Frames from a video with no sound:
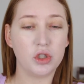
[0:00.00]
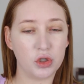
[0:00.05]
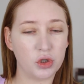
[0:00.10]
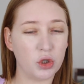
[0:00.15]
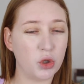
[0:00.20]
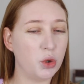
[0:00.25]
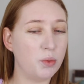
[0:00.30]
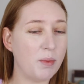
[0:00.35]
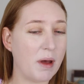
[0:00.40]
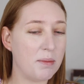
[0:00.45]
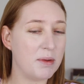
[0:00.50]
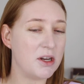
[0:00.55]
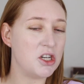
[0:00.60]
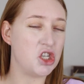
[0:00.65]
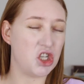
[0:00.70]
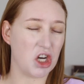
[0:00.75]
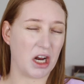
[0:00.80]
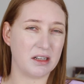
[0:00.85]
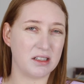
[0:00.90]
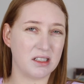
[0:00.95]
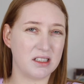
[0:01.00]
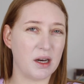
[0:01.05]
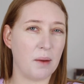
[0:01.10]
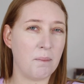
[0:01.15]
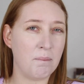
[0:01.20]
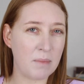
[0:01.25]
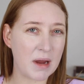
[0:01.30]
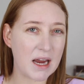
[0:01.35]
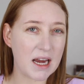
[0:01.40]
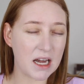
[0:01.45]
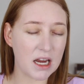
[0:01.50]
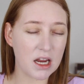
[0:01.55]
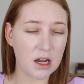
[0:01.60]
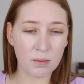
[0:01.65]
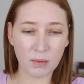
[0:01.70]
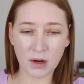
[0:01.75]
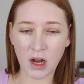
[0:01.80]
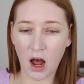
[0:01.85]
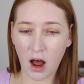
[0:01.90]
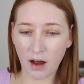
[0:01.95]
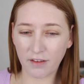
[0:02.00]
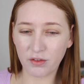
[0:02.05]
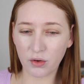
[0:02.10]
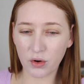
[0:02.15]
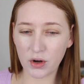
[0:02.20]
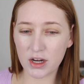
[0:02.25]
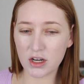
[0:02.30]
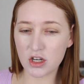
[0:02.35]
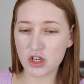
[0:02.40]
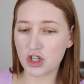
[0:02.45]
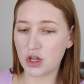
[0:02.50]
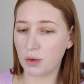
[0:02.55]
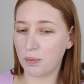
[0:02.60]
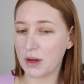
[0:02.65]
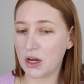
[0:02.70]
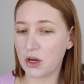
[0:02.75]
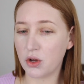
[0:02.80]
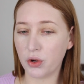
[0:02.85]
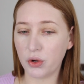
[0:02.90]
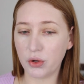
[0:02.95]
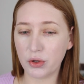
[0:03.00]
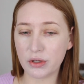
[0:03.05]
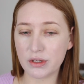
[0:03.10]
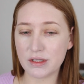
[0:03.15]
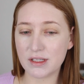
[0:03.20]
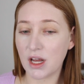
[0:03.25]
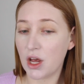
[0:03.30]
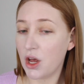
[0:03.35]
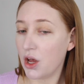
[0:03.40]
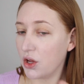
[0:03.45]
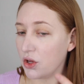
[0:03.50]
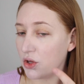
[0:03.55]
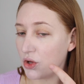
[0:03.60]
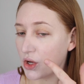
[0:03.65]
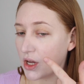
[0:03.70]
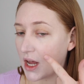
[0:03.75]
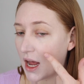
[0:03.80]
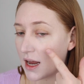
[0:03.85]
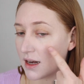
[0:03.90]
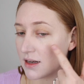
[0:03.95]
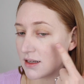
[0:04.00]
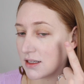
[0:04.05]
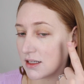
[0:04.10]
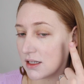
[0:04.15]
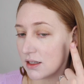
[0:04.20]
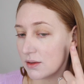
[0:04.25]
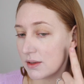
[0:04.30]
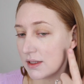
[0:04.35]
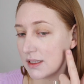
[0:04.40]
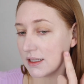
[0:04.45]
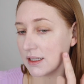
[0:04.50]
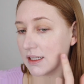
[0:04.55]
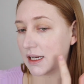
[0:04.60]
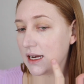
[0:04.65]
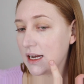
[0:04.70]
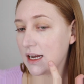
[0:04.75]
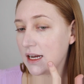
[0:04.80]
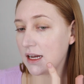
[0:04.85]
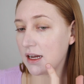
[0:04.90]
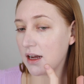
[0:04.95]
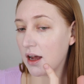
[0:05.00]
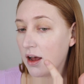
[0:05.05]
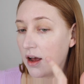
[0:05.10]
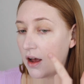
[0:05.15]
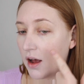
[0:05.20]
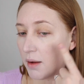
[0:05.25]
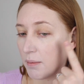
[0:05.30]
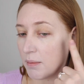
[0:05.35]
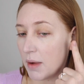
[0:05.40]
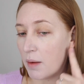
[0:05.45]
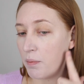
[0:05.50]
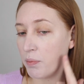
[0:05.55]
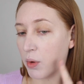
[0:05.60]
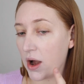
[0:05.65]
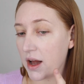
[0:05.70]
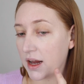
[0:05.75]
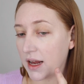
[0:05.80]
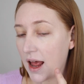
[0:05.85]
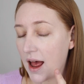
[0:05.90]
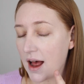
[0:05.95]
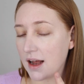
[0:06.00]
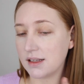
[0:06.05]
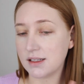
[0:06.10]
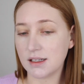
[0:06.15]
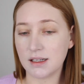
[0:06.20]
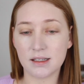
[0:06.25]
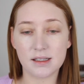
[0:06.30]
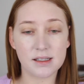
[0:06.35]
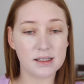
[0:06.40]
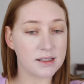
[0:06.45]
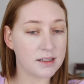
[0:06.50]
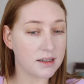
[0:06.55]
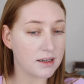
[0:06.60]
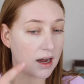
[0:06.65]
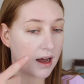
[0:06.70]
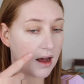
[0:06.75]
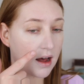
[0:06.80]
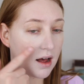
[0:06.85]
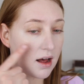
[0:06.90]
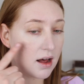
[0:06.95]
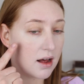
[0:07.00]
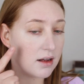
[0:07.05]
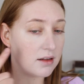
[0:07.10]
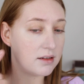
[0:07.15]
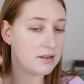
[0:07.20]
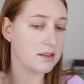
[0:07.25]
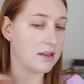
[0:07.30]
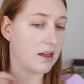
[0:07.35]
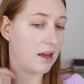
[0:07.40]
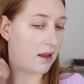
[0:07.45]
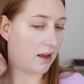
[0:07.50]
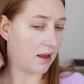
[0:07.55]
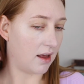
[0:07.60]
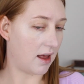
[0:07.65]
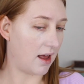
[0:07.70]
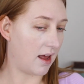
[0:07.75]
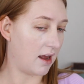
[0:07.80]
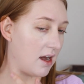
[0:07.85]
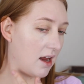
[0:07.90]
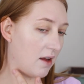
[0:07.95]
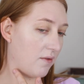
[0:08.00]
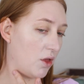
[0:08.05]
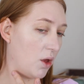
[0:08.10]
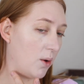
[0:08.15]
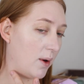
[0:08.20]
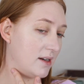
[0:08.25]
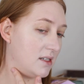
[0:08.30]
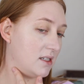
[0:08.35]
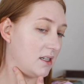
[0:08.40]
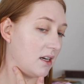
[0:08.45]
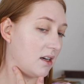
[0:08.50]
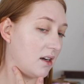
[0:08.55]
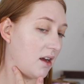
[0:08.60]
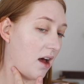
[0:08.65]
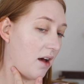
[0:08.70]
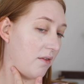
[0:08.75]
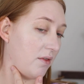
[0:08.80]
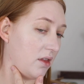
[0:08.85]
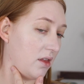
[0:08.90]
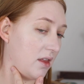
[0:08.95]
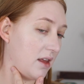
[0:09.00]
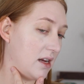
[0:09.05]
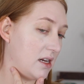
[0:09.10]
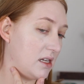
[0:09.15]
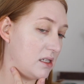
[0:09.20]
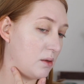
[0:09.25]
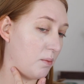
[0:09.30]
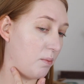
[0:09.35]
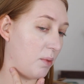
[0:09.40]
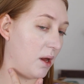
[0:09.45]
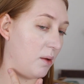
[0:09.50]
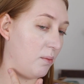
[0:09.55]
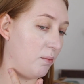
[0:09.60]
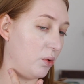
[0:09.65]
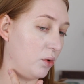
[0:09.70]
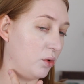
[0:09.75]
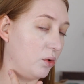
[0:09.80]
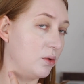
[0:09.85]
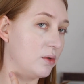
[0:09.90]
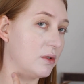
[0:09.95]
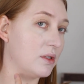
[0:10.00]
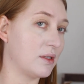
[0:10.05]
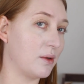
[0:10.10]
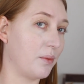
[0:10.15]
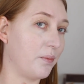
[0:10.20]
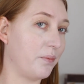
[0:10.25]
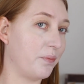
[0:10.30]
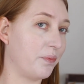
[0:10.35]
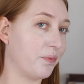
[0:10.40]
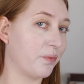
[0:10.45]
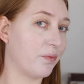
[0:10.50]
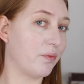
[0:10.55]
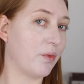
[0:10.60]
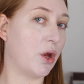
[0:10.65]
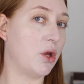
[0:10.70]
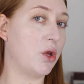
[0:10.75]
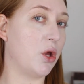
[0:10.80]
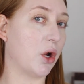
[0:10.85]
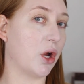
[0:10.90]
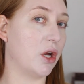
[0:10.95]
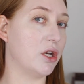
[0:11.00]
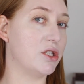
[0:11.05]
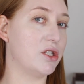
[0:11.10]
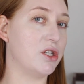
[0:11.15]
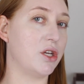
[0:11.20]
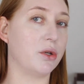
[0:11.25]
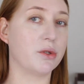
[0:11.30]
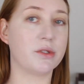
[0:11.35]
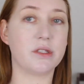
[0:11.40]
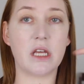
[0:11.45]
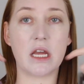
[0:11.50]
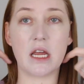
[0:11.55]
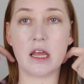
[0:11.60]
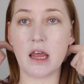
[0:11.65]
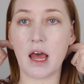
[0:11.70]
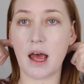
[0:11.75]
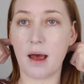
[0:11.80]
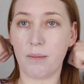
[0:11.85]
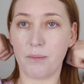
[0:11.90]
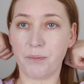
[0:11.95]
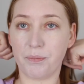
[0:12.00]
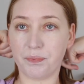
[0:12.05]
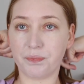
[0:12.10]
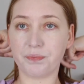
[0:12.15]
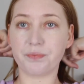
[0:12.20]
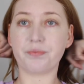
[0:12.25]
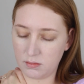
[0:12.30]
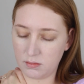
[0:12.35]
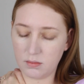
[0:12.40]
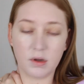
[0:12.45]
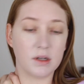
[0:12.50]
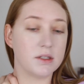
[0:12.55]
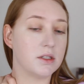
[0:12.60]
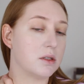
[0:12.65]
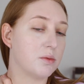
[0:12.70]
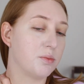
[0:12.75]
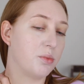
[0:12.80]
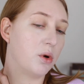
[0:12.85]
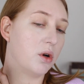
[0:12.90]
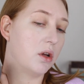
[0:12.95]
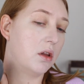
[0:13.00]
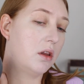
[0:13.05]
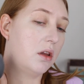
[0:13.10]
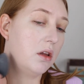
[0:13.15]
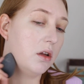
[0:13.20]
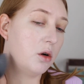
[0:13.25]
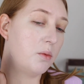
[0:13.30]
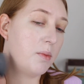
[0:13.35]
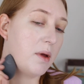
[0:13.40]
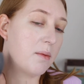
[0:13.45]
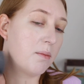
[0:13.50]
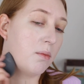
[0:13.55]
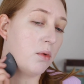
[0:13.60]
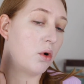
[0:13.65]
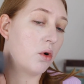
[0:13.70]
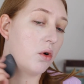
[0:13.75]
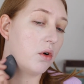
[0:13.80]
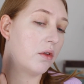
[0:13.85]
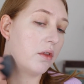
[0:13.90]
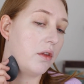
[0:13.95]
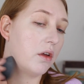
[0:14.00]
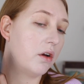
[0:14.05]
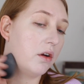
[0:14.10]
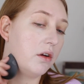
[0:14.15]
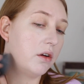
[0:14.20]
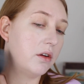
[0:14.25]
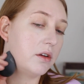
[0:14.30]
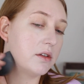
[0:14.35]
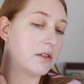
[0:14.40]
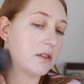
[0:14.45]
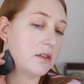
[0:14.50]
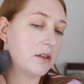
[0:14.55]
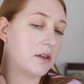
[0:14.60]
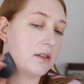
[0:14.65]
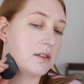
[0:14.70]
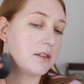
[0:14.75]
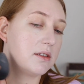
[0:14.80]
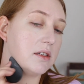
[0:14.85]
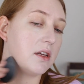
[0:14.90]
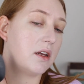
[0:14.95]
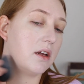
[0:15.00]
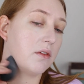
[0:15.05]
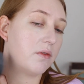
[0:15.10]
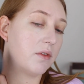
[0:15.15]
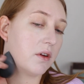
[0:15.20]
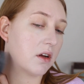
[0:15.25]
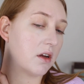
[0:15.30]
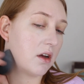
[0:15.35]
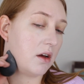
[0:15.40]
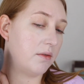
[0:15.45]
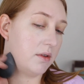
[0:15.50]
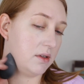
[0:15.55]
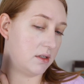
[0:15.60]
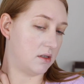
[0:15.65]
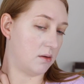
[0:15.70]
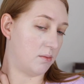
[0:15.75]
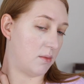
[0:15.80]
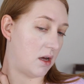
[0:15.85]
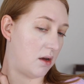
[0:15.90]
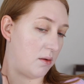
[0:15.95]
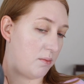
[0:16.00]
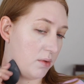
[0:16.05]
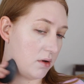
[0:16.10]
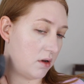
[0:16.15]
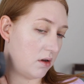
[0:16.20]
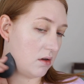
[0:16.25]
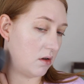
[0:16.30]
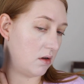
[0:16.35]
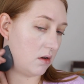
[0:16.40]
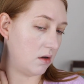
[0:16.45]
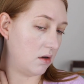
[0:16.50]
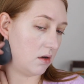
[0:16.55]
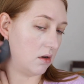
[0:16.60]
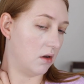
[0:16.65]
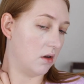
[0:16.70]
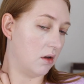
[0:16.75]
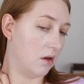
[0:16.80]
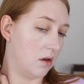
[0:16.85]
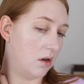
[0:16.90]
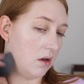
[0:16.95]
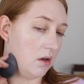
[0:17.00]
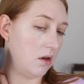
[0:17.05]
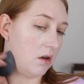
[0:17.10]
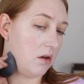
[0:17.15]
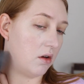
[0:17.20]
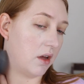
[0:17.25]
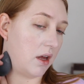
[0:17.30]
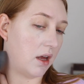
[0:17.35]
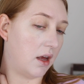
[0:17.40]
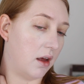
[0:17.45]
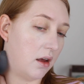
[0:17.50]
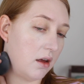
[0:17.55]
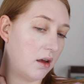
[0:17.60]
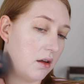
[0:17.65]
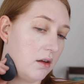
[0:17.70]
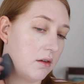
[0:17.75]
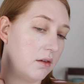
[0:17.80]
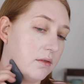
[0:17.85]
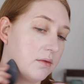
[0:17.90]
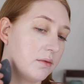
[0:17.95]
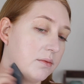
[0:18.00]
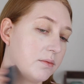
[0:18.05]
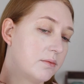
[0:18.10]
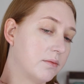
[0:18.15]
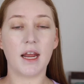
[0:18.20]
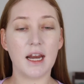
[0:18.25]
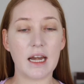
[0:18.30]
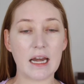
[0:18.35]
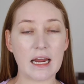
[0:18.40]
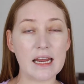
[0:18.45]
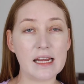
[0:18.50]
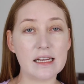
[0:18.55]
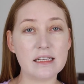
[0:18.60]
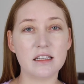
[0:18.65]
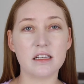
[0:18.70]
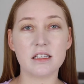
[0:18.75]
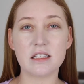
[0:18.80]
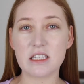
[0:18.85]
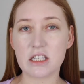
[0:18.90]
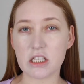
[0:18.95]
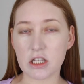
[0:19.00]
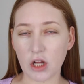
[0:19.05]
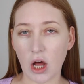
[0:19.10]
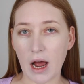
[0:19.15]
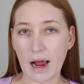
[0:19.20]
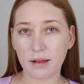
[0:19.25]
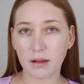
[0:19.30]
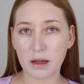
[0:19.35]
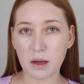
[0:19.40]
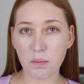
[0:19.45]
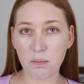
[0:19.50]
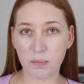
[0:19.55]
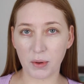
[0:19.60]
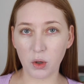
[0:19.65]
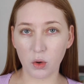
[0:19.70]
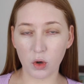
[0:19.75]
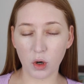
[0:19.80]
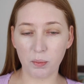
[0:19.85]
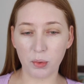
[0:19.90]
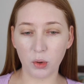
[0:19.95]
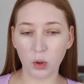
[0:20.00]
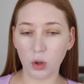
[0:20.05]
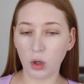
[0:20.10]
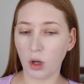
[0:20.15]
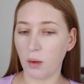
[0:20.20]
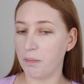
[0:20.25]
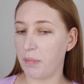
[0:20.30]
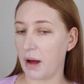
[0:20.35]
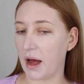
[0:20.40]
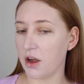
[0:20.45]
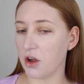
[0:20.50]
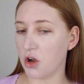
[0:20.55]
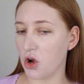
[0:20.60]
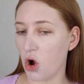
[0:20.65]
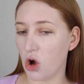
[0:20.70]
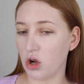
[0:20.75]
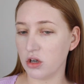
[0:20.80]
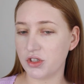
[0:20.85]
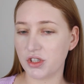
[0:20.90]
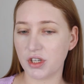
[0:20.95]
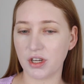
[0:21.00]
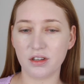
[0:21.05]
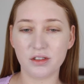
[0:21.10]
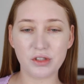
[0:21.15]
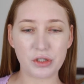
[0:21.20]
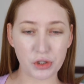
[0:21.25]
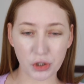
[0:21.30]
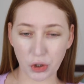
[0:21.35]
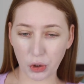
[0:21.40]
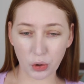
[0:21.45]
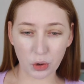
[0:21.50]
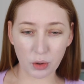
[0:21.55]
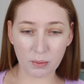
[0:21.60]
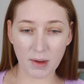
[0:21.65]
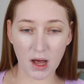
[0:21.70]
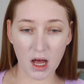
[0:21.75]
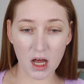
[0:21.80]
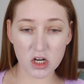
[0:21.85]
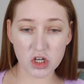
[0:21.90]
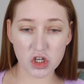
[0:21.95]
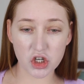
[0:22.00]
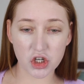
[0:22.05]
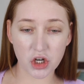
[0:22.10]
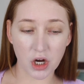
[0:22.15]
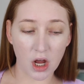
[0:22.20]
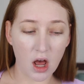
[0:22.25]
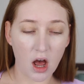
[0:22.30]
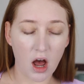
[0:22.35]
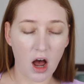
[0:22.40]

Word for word: to maybe just medium coverage because you can still see my breakouts and scars, and even though I did cover these pimples, you can still see them. I just put a little bit more on those. Let's see if it covers them up. Oh yeah. It is slightly buildable, but not too much.